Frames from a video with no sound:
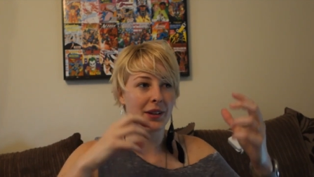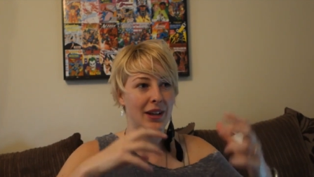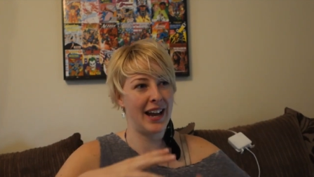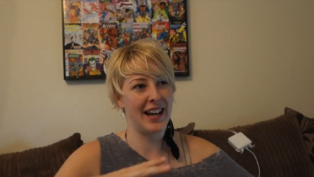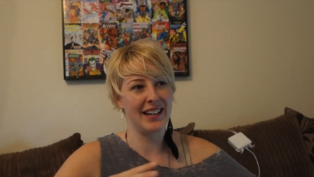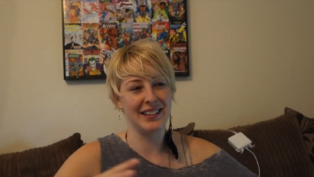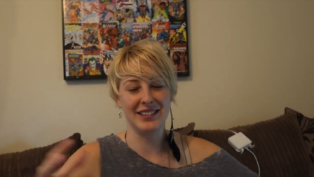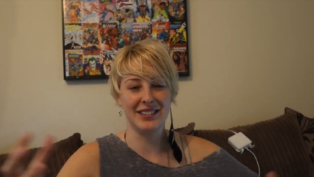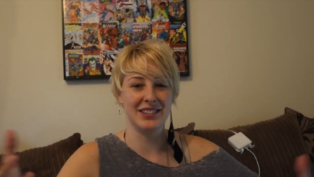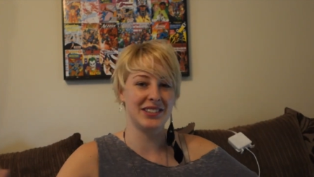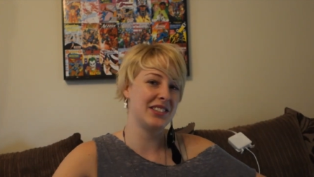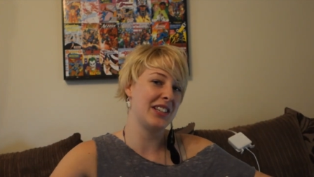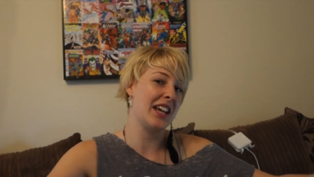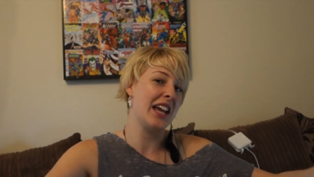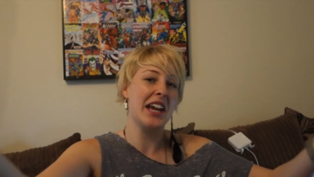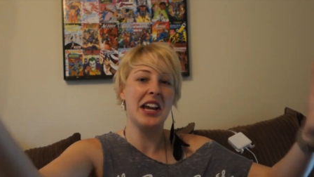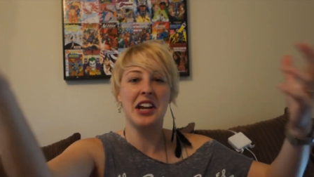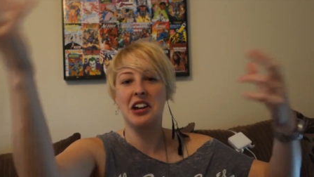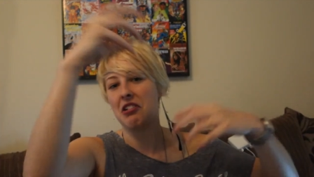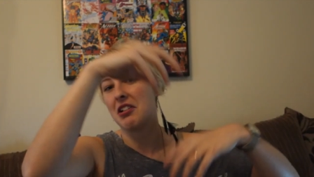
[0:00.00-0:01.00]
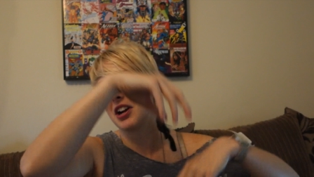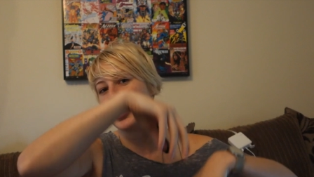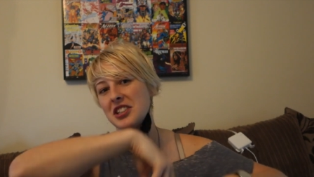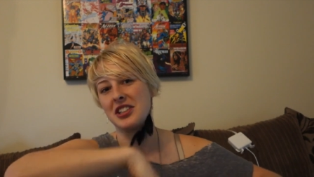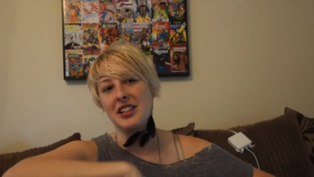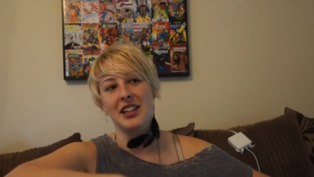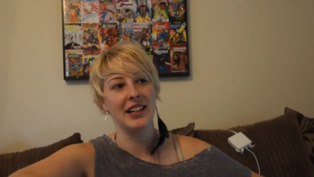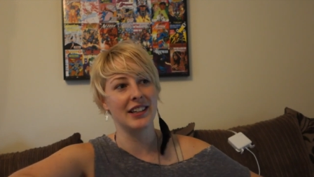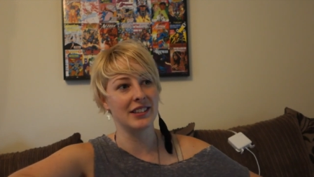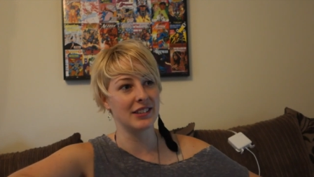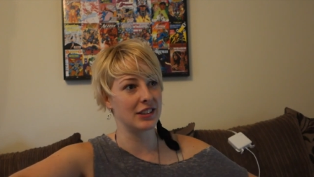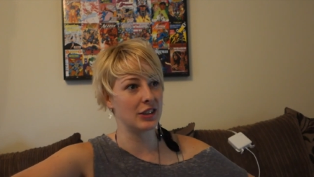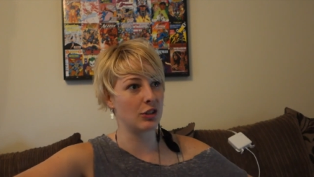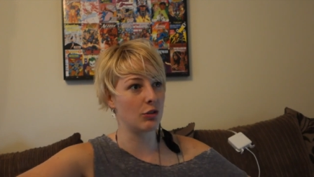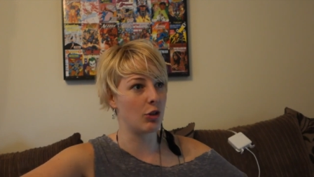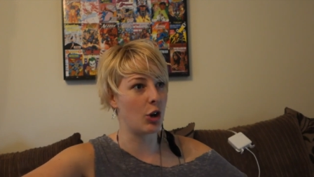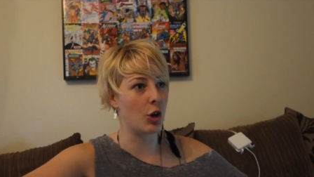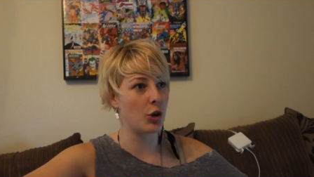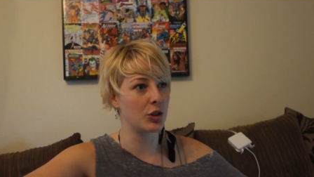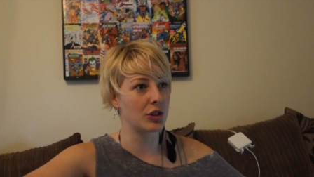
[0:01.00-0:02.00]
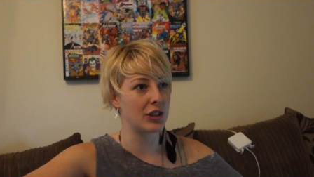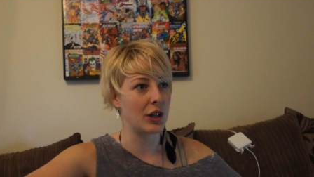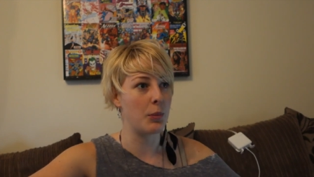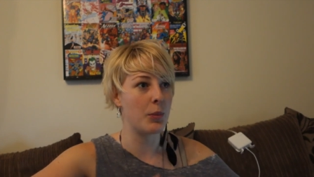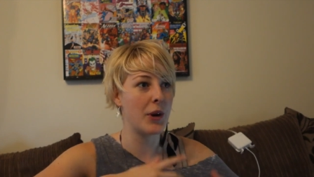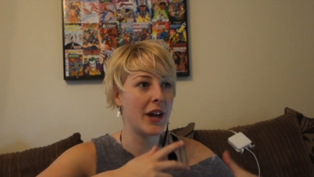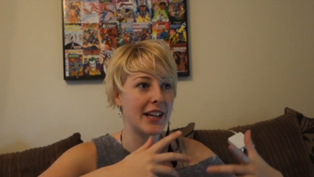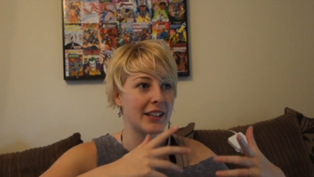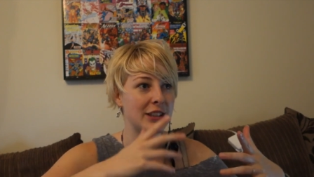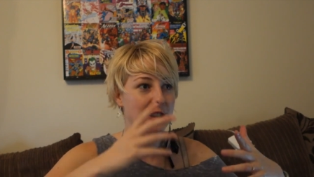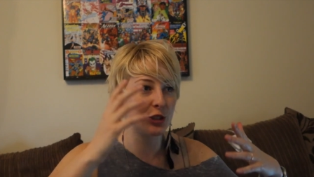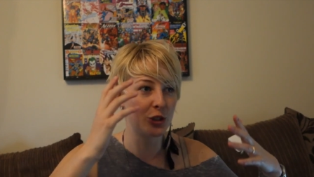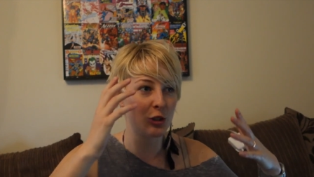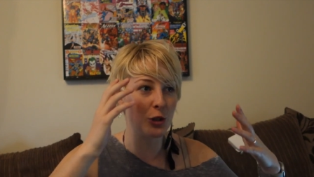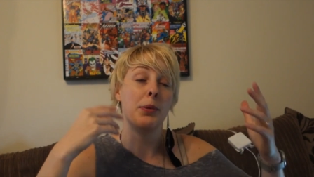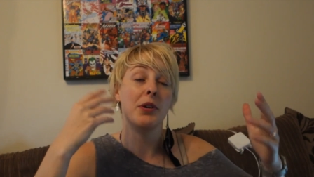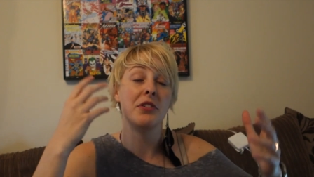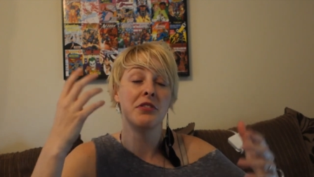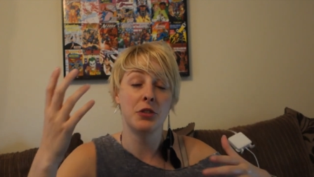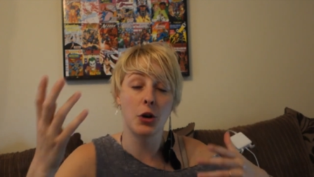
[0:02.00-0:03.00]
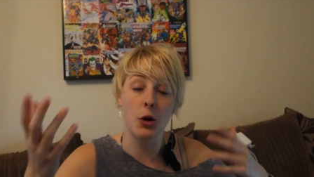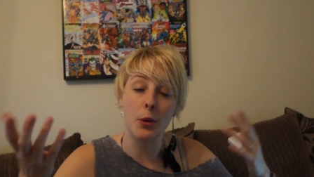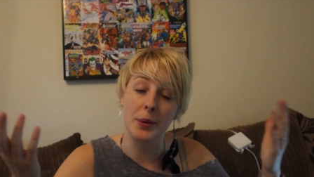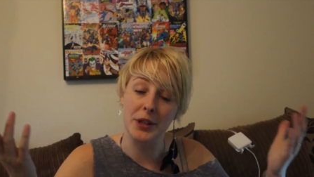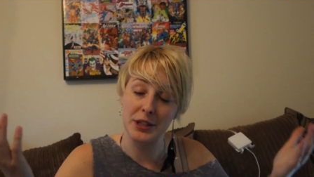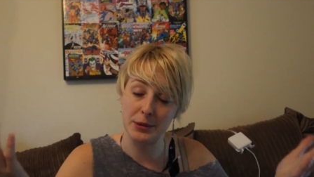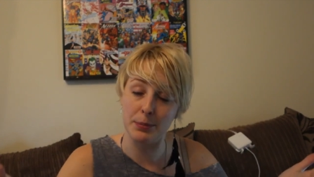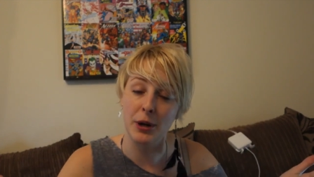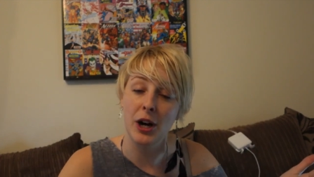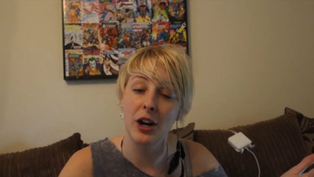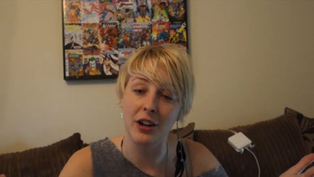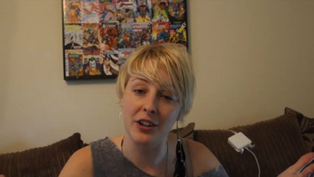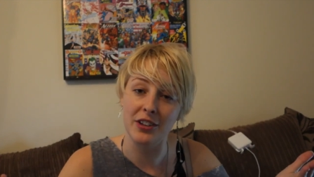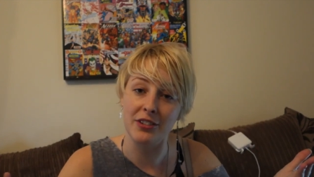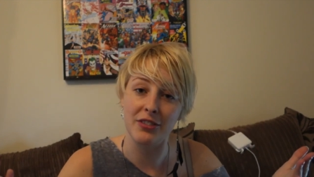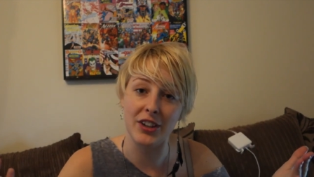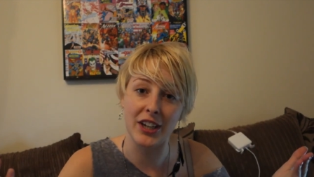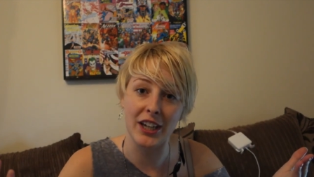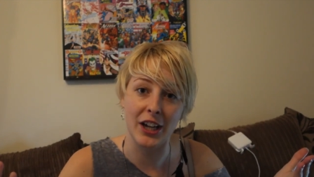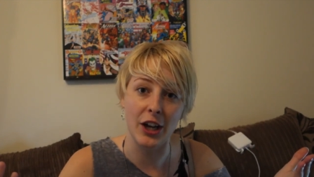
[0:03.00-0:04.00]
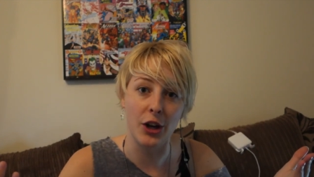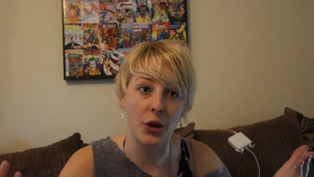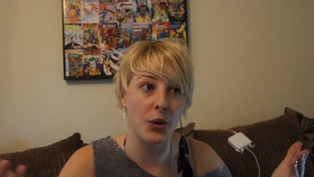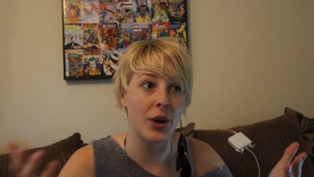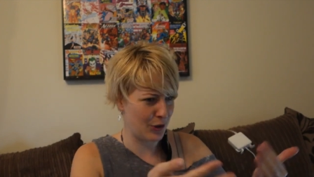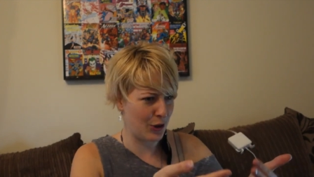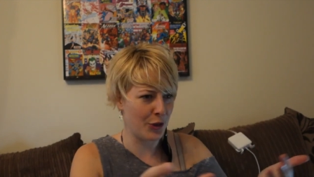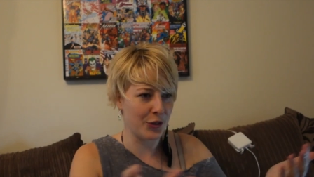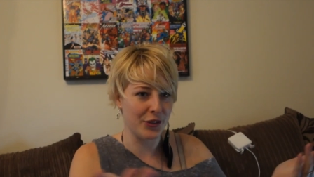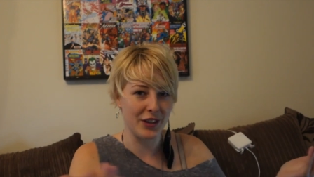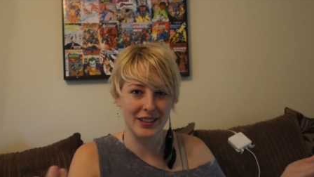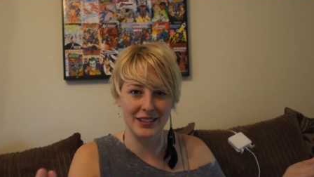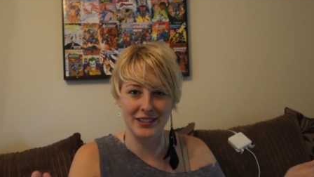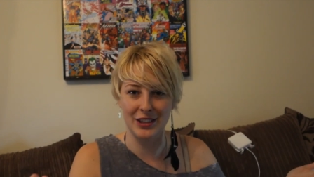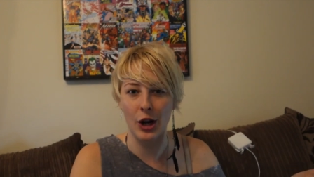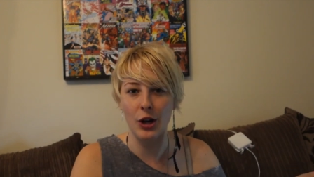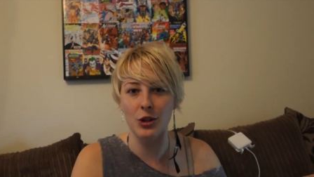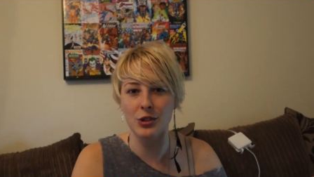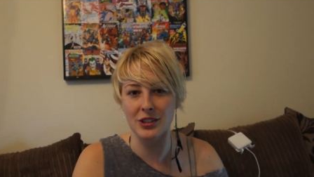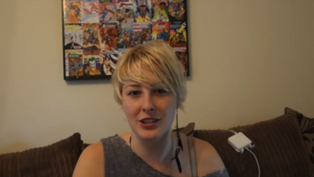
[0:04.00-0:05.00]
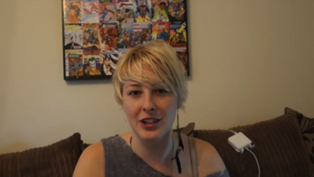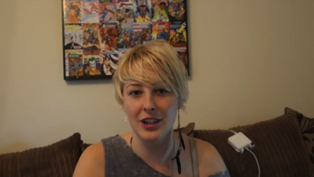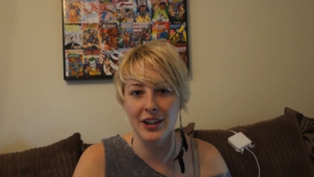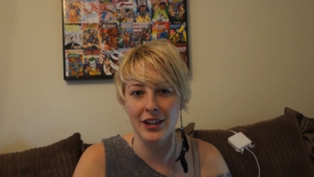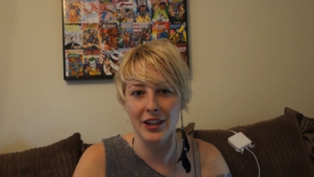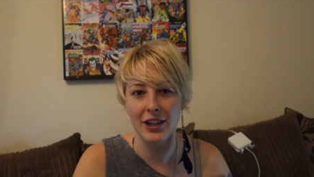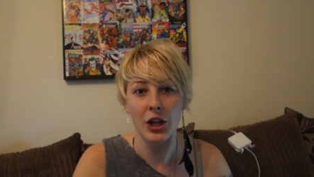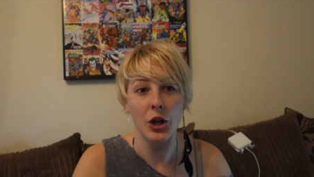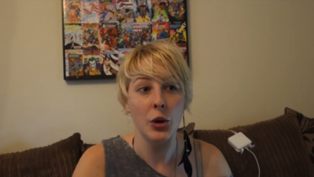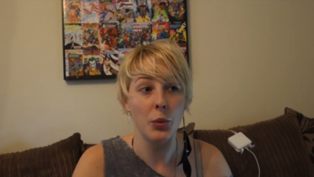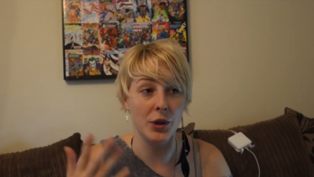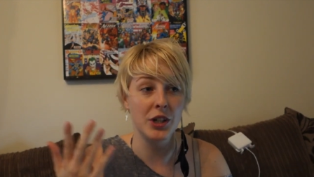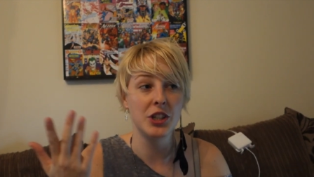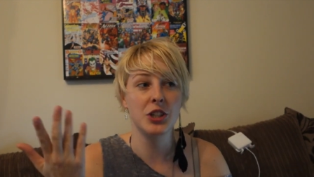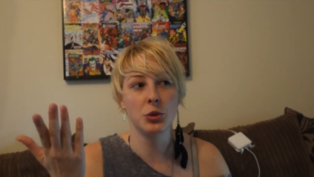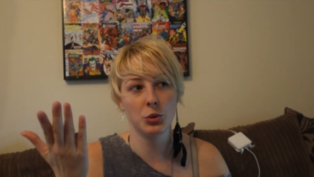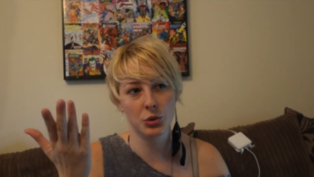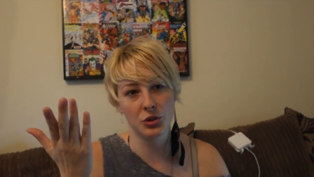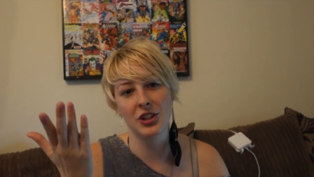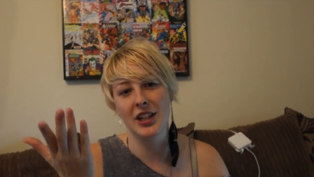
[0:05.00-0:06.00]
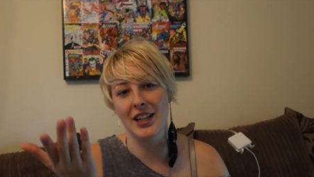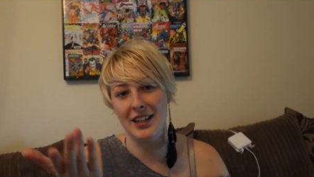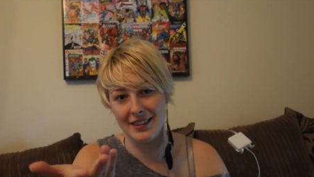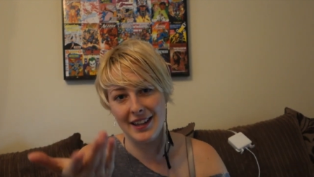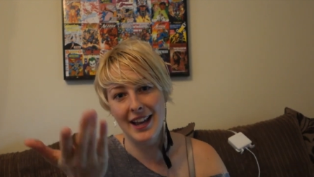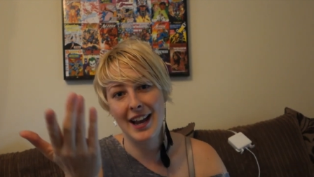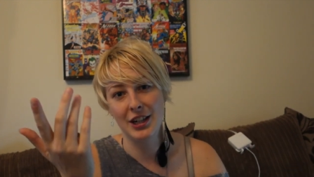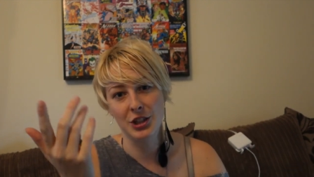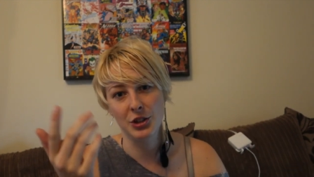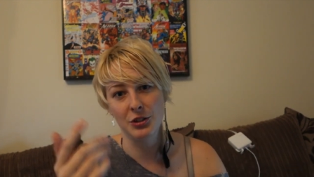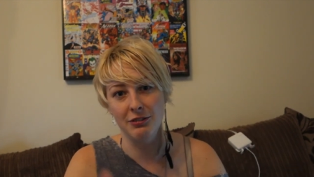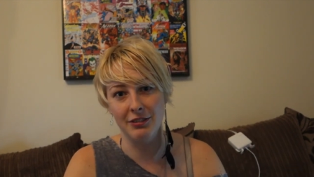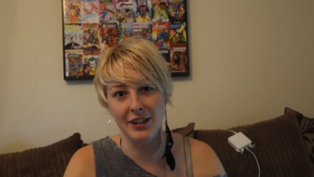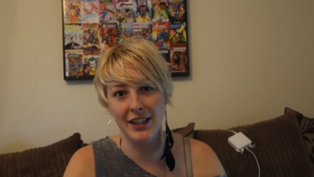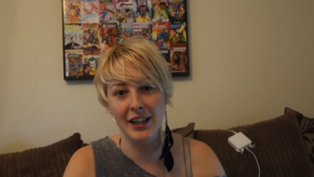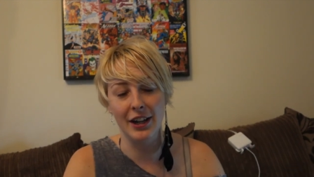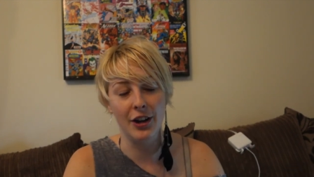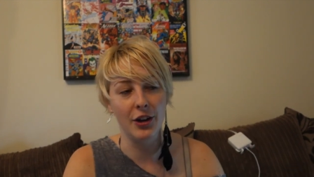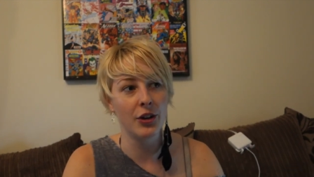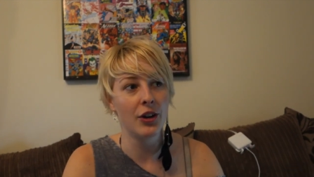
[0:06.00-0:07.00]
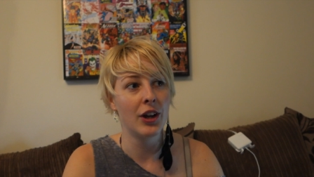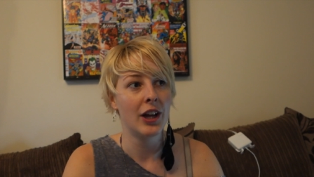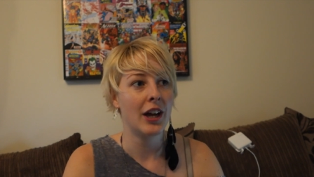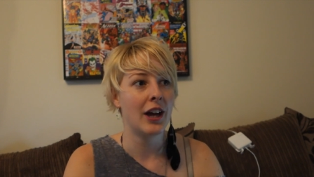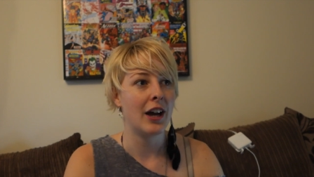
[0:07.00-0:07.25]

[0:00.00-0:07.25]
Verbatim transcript: had the sea crashing against the rocks and we had to do a performance part of the video on this coastline, which you'll see in the actual video.